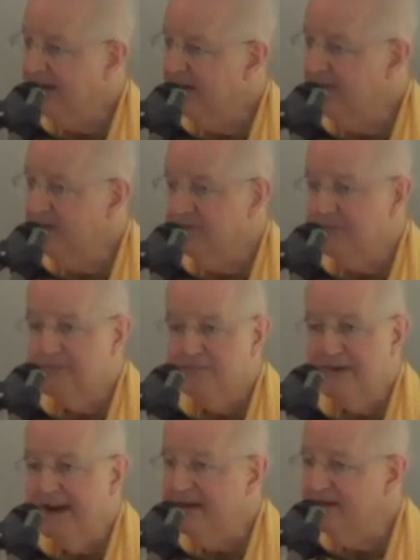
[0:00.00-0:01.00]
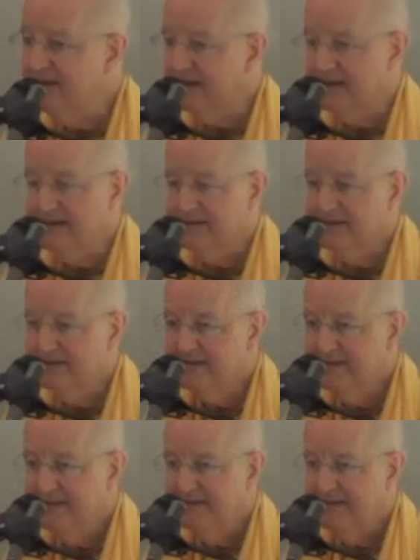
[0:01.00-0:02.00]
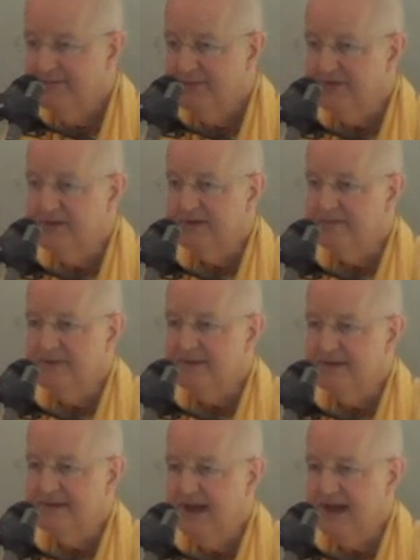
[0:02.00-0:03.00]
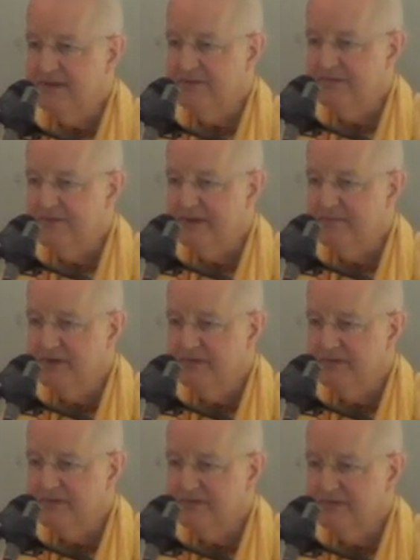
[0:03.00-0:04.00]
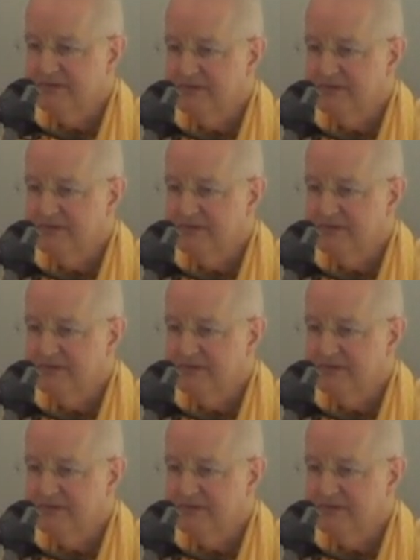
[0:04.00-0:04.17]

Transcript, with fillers: can be raging, but you can be detached from the emotion.